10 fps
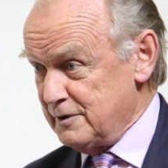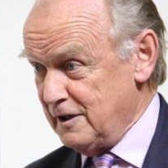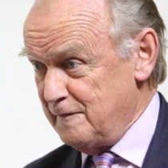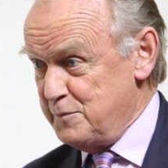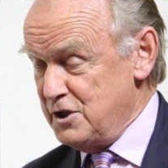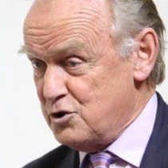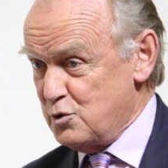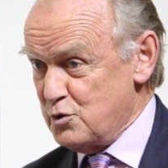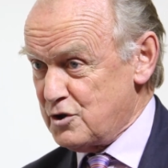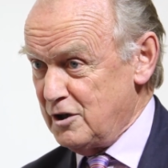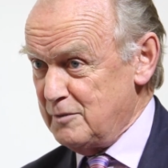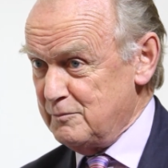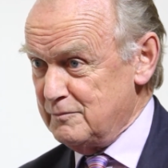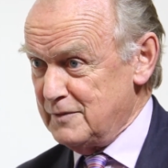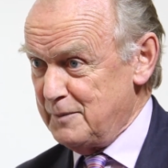I've been to, so
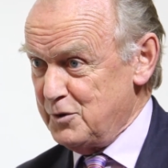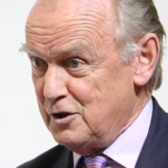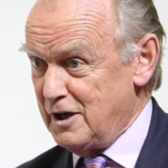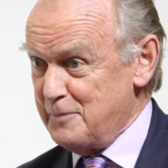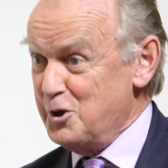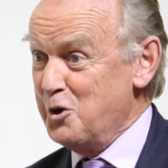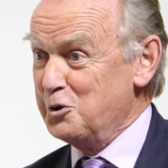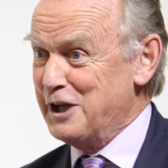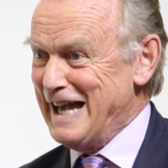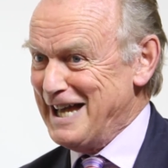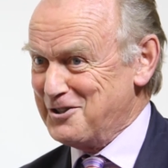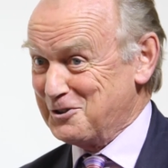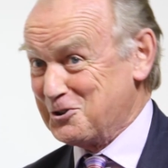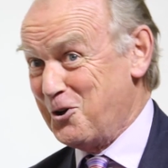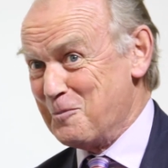I'm an old hand
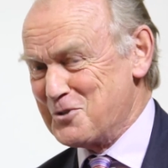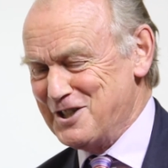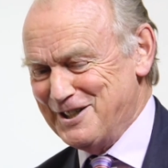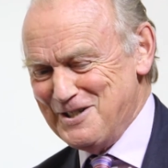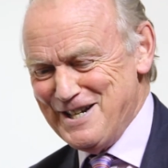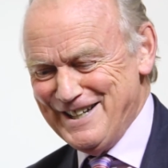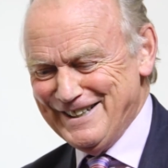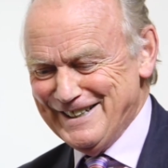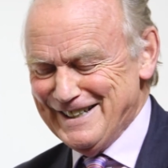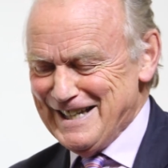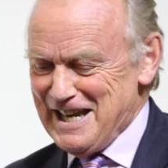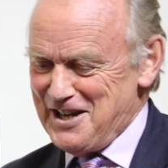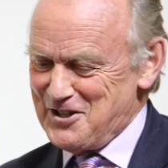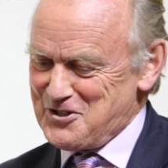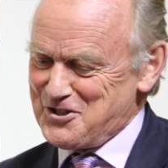at COPs now,
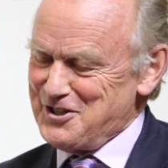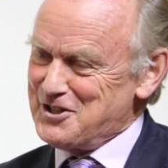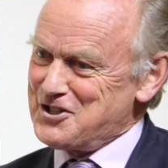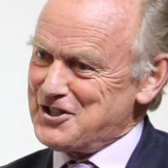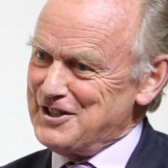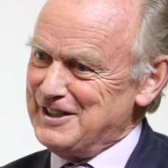is that